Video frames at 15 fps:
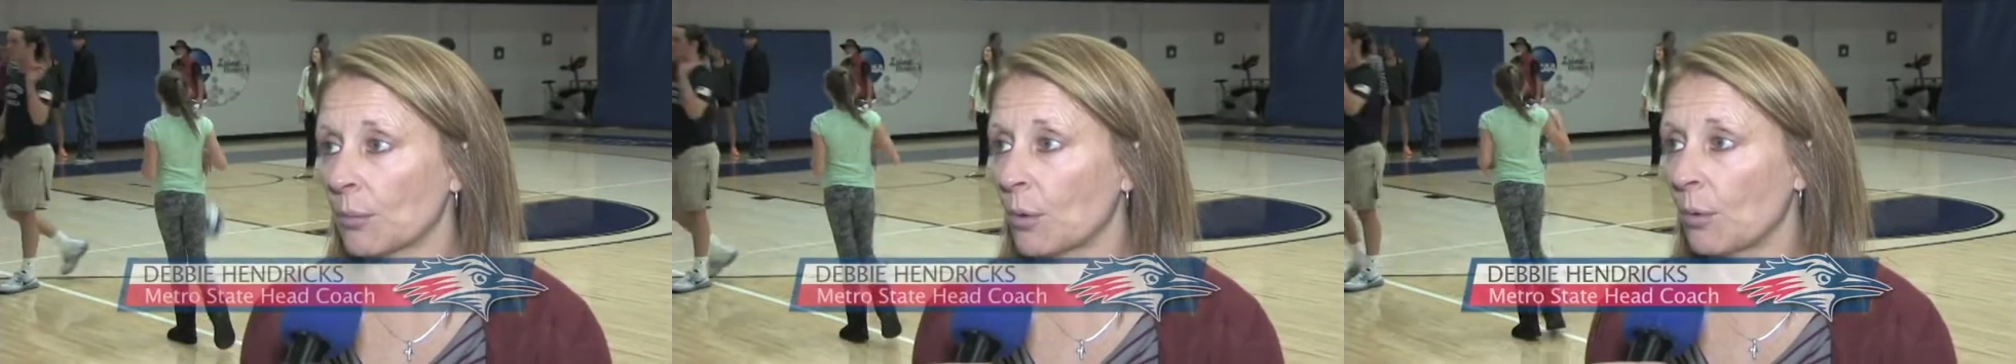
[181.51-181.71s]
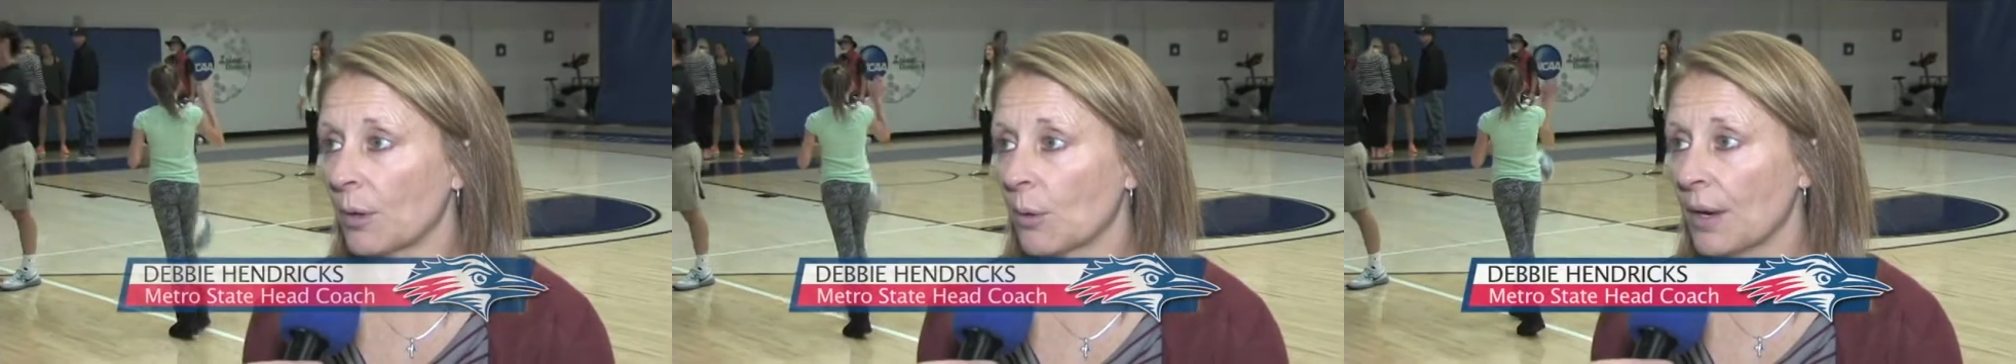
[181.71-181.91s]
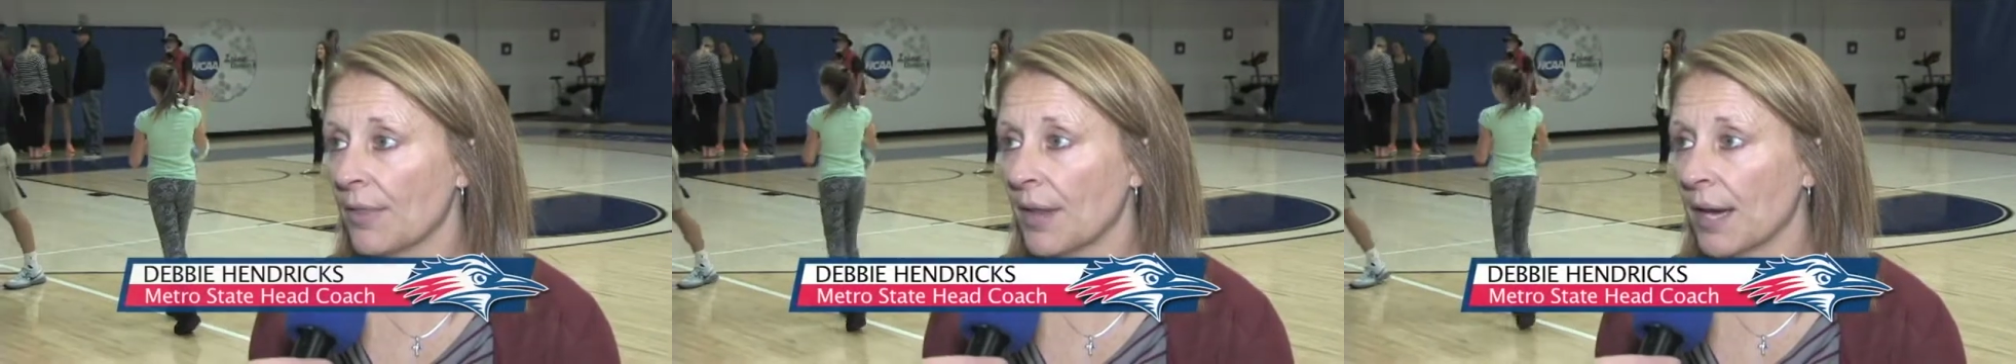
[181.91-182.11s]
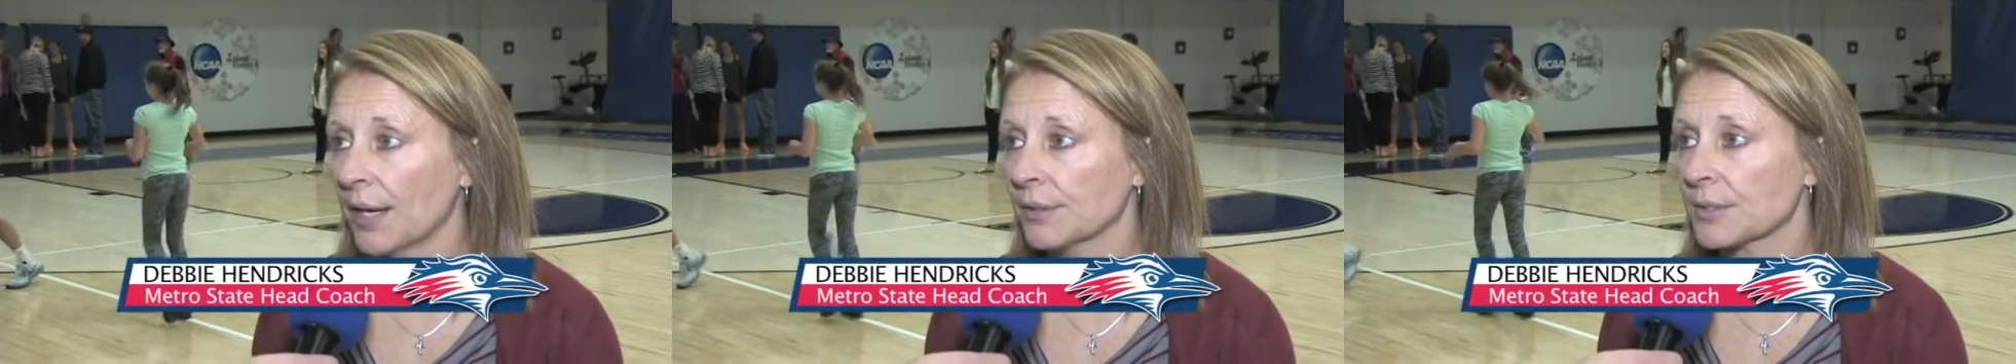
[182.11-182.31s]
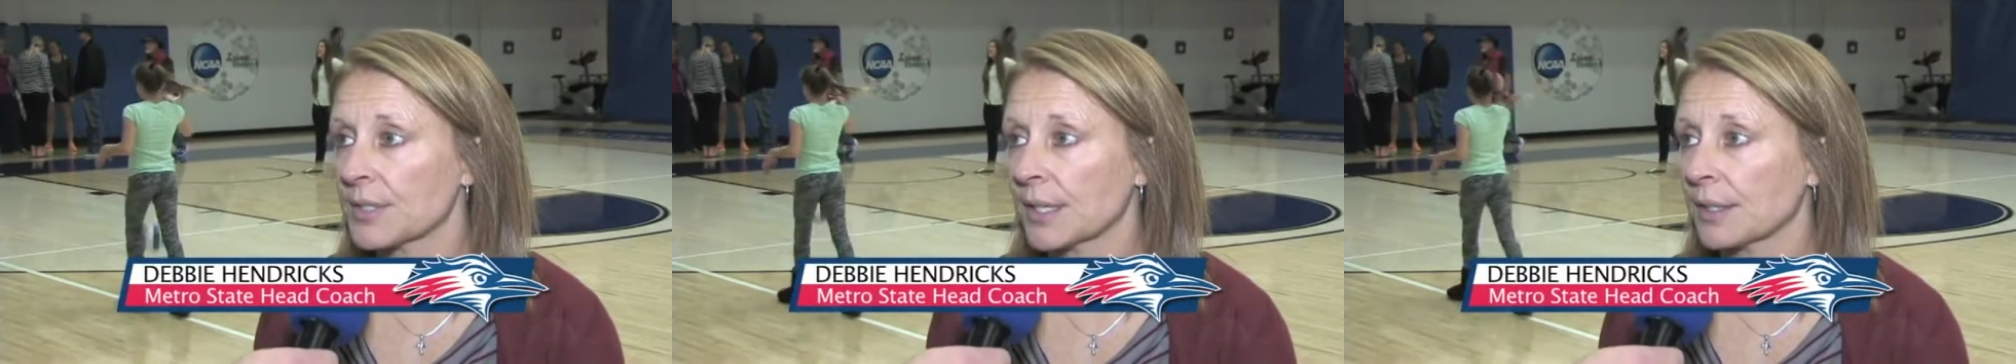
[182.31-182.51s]
when we won
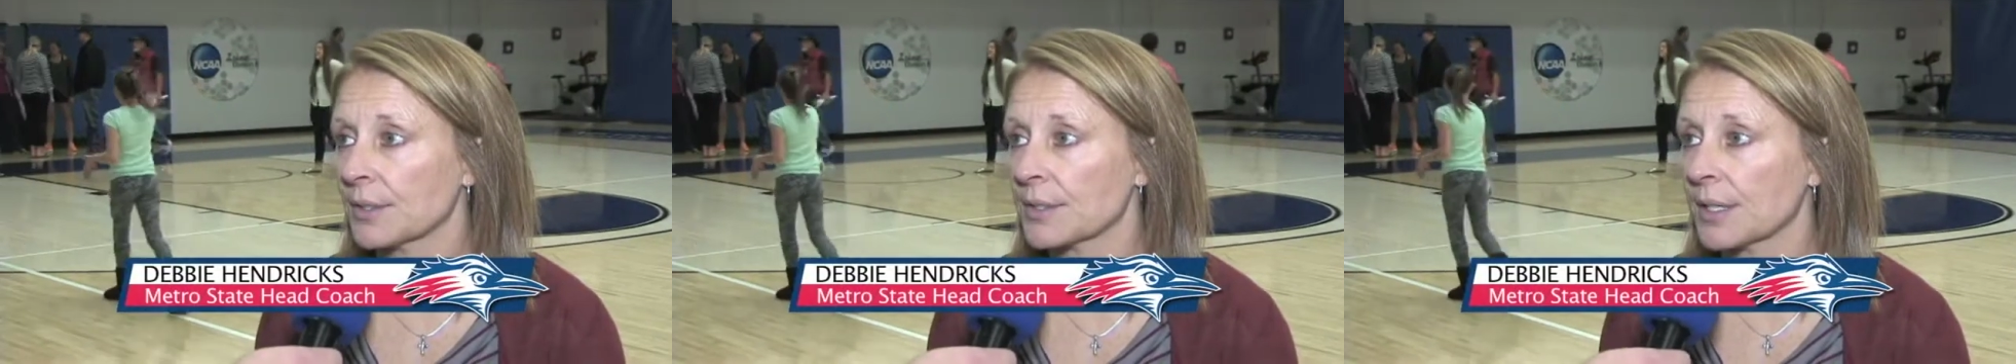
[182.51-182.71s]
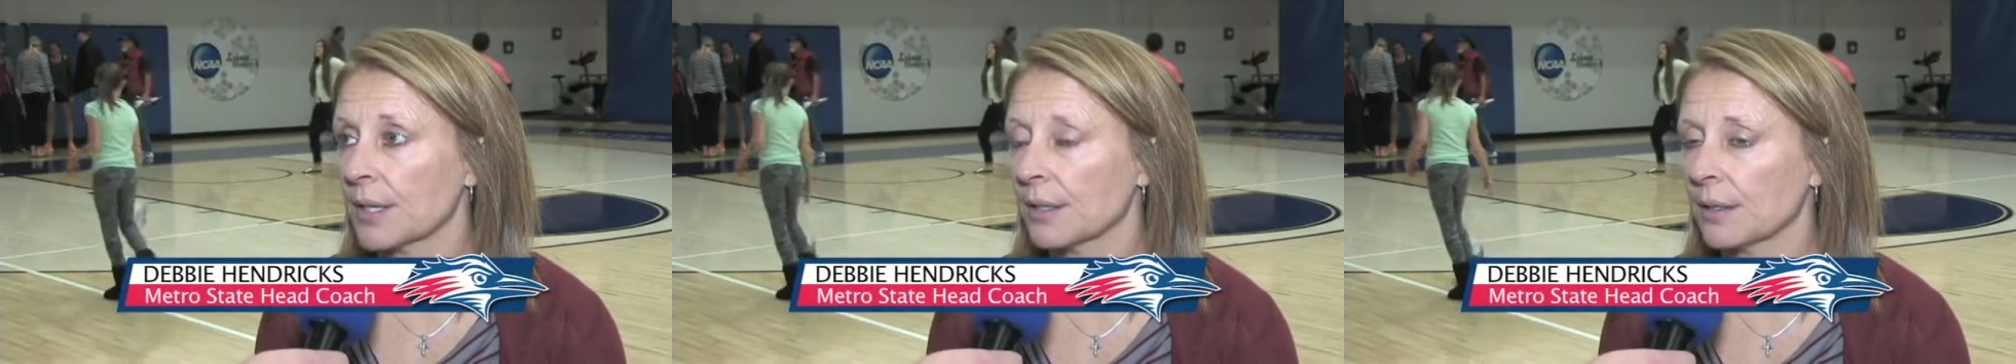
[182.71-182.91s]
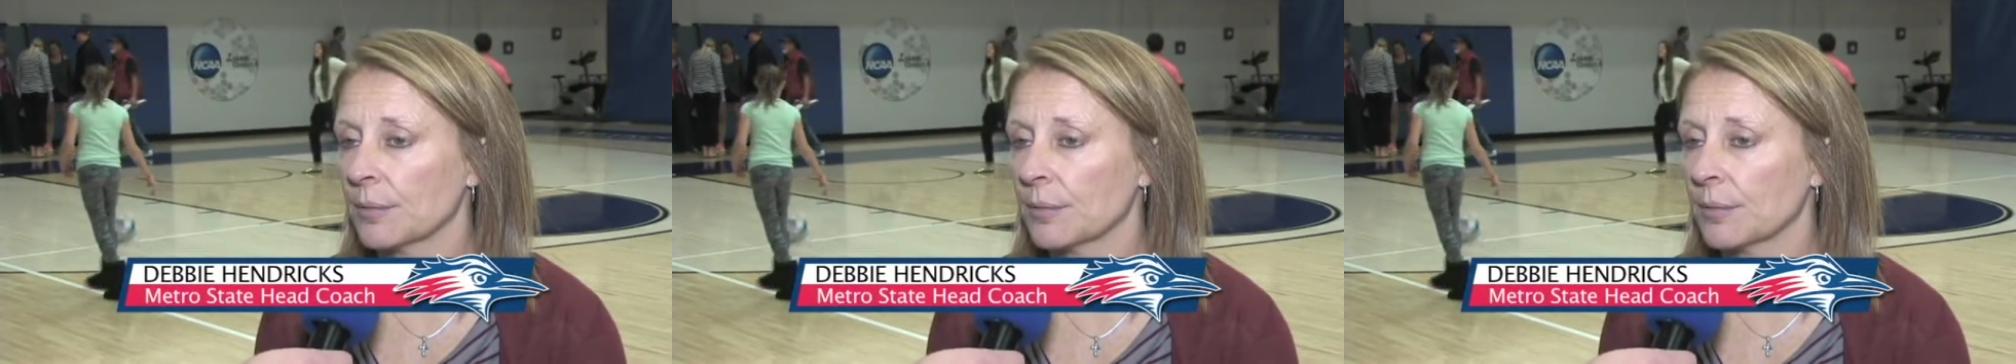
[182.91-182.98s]
that second set.